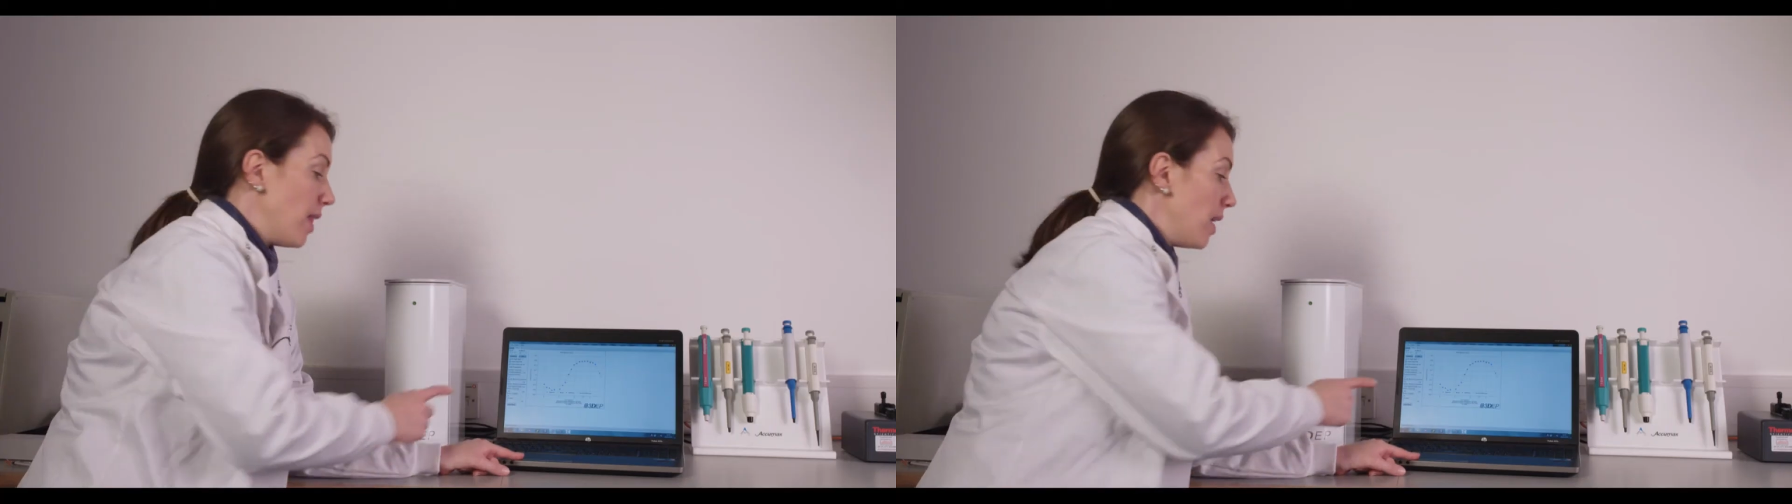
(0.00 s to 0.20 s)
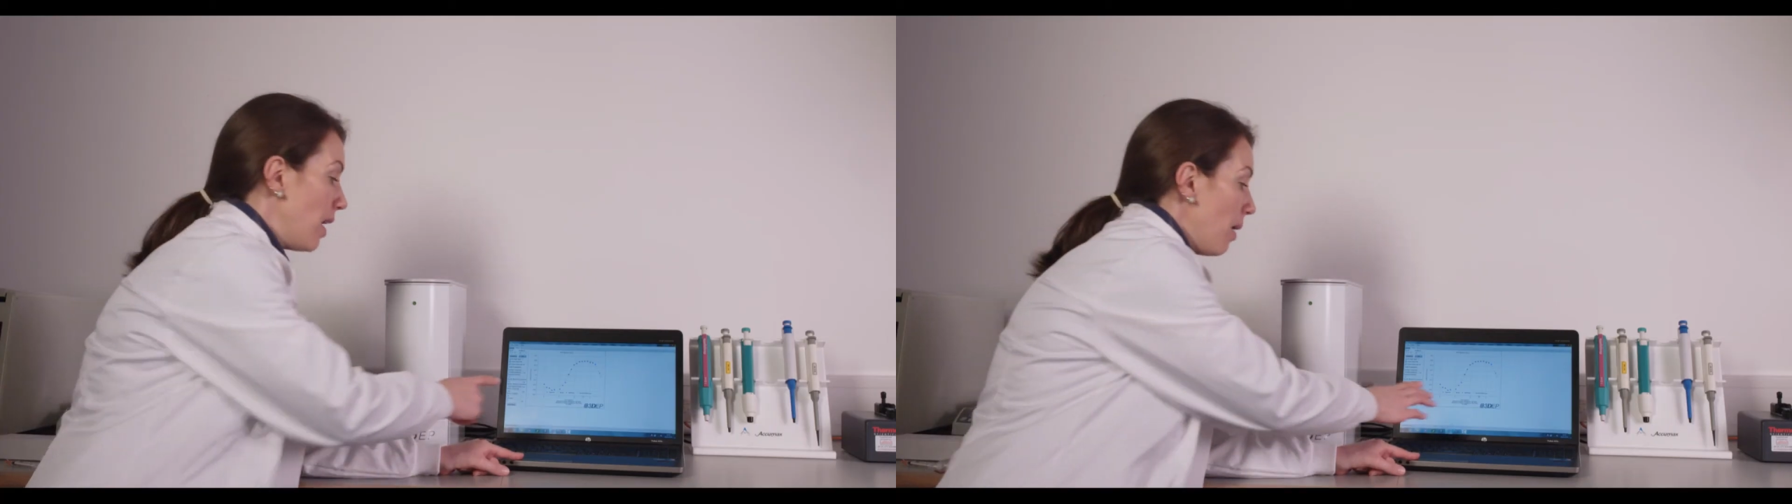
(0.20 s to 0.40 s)
and
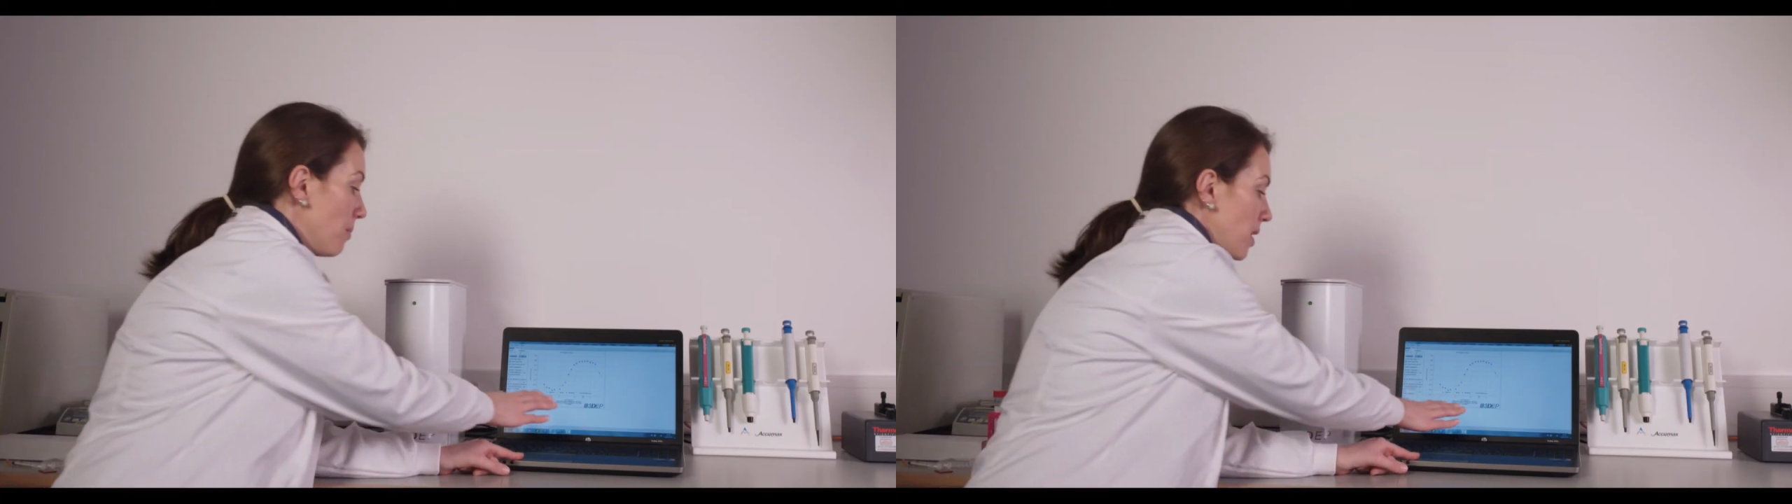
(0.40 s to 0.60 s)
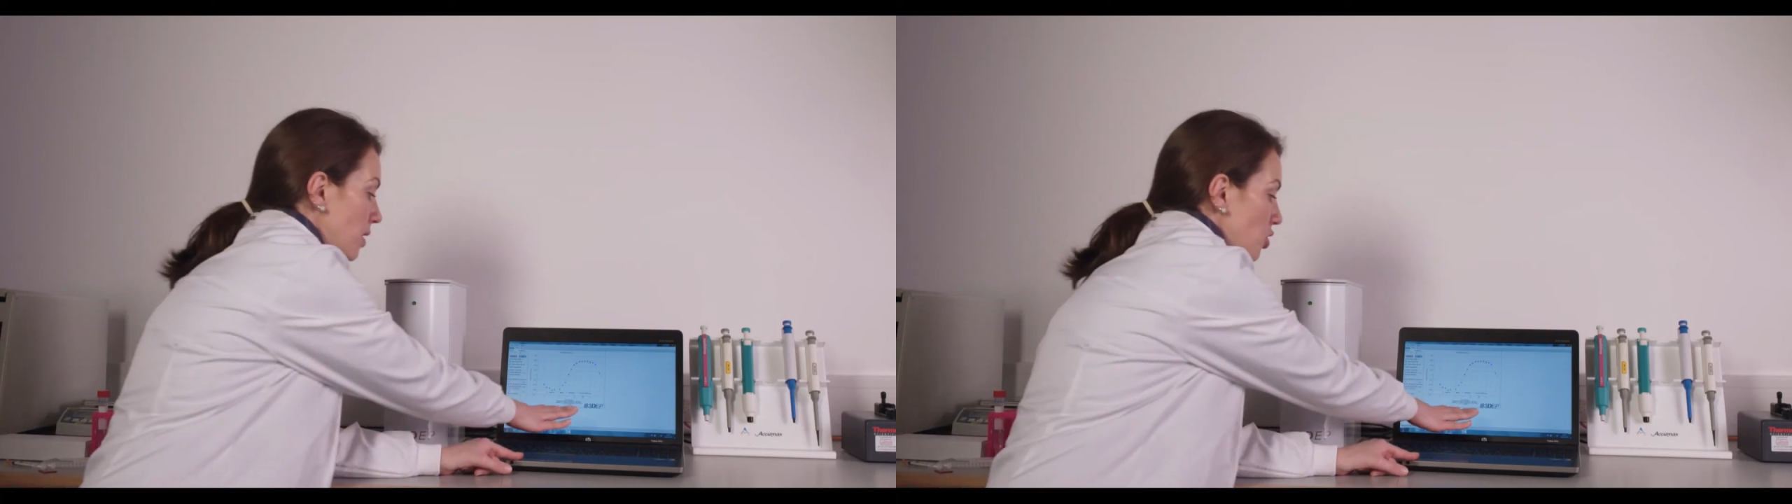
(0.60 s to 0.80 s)
then
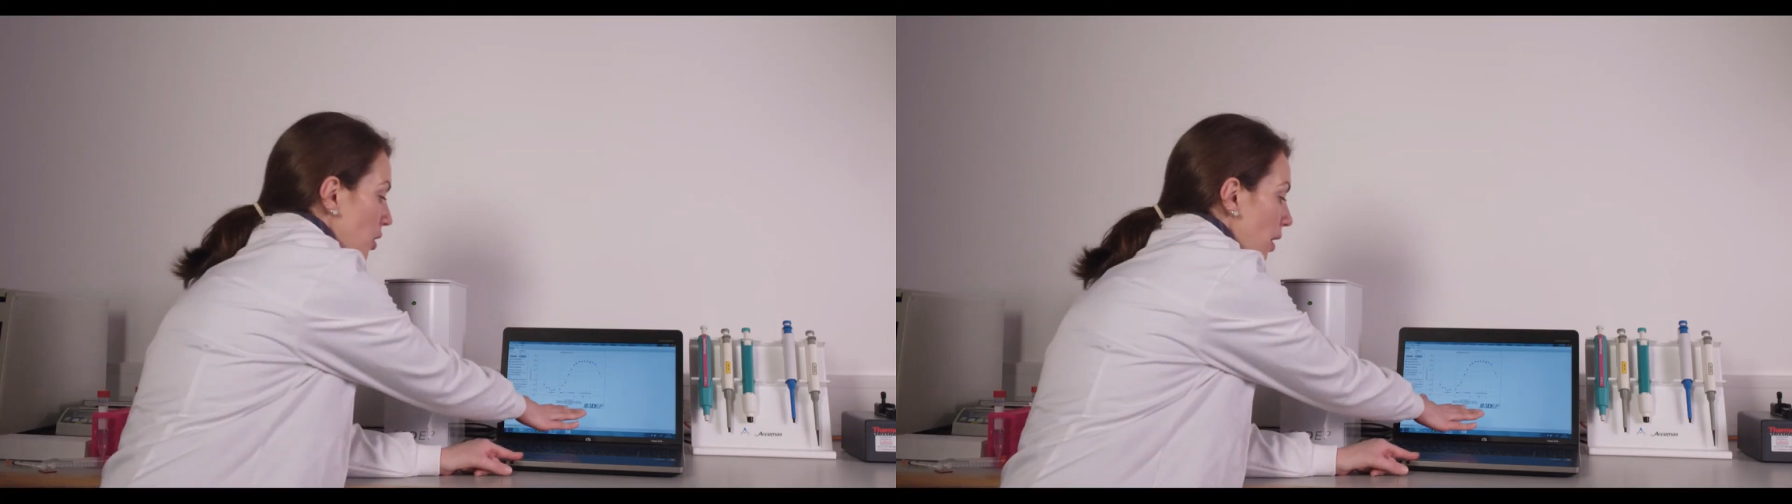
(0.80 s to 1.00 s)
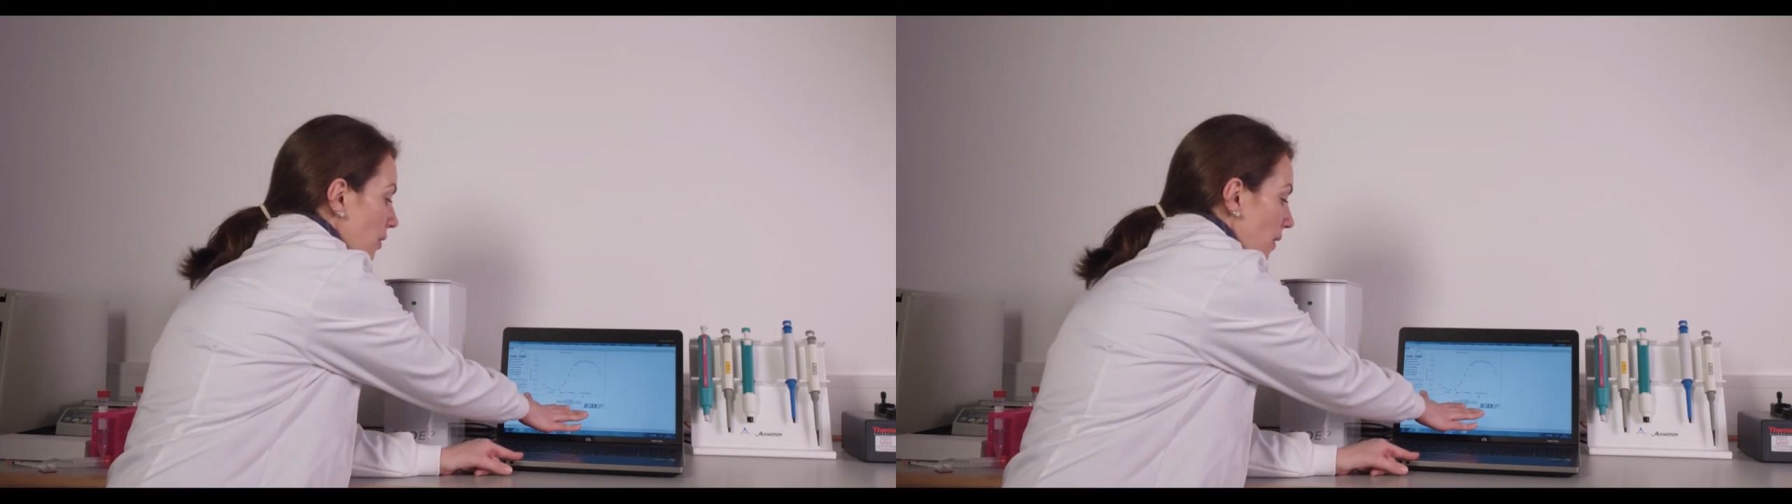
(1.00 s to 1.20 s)
updates your R